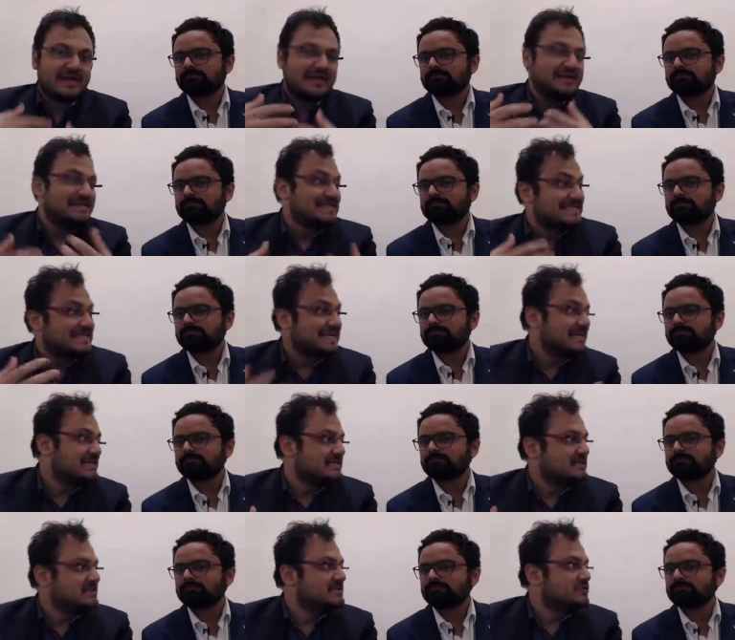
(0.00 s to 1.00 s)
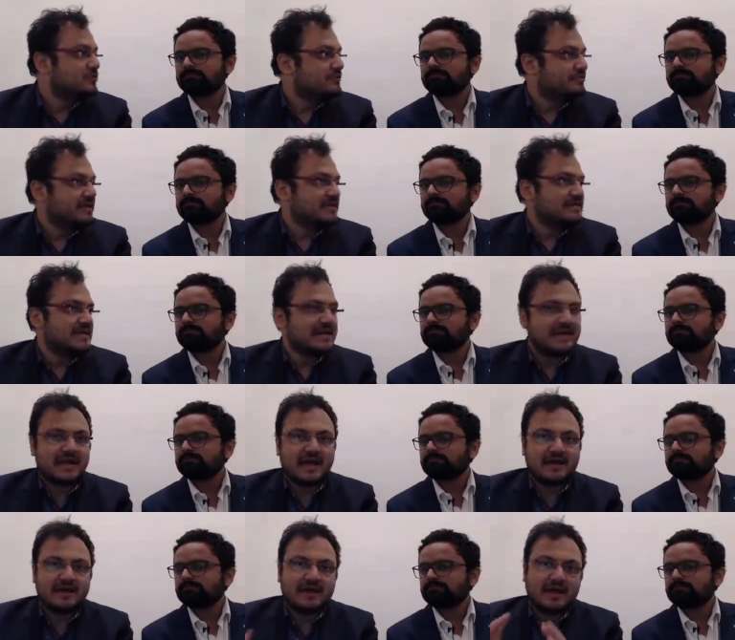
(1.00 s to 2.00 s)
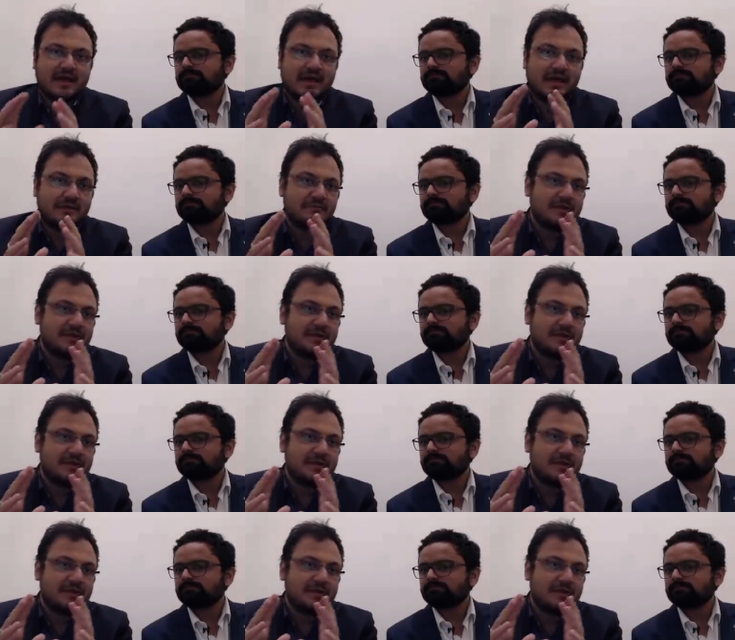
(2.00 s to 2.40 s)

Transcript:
Speaker 1: can discuss these openings. I I, I